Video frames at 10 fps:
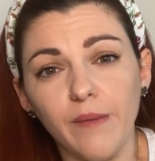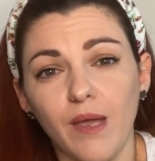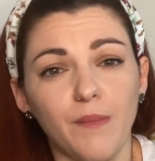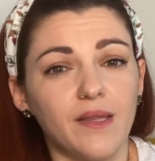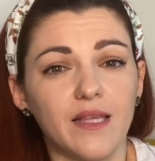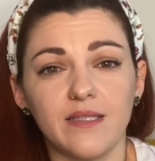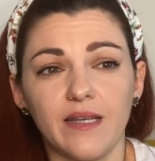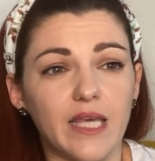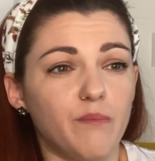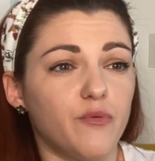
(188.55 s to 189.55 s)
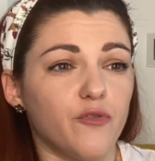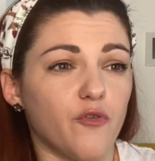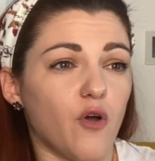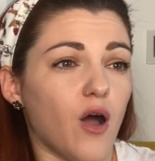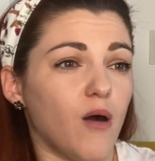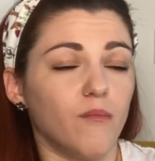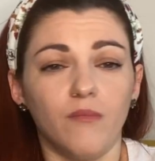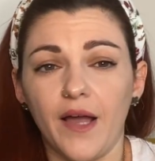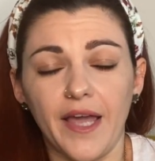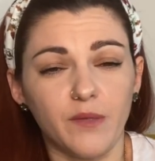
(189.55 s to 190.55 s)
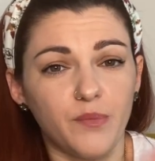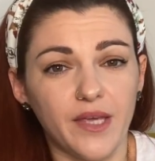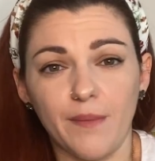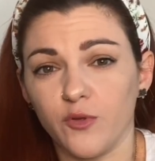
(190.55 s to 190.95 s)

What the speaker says: Maybe they sleep from 8 p.m.